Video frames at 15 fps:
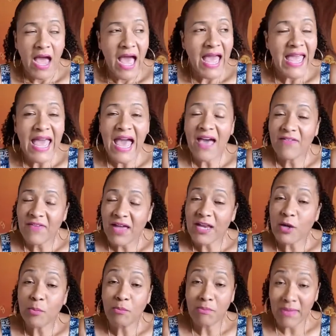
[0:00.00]
I have
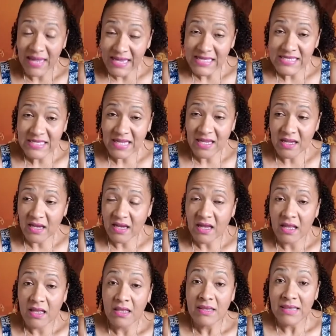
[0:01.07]
an amazing
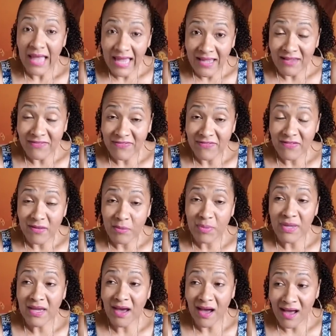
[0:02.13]
life
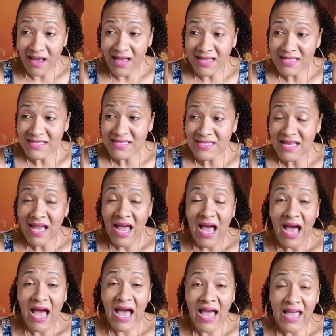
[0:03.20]
because
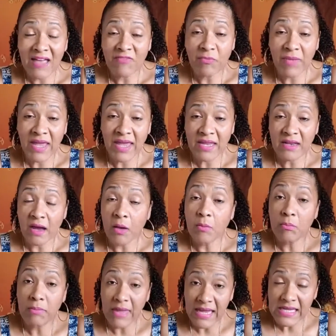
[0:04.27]
I have made
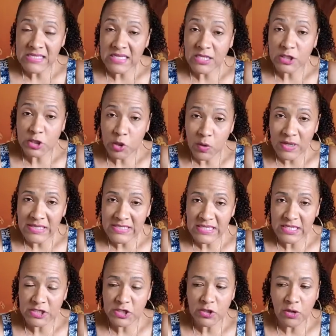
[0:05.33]
amazing
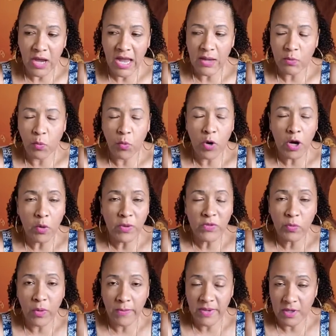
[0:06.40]
choices. You know, I work
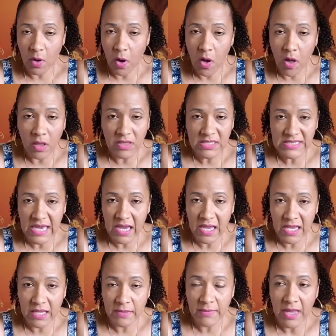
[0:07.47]
with women all the
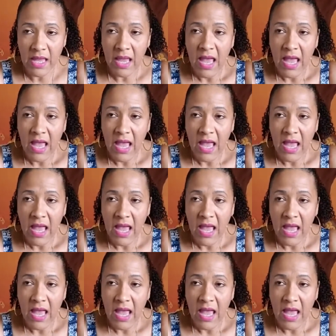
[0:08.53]
time,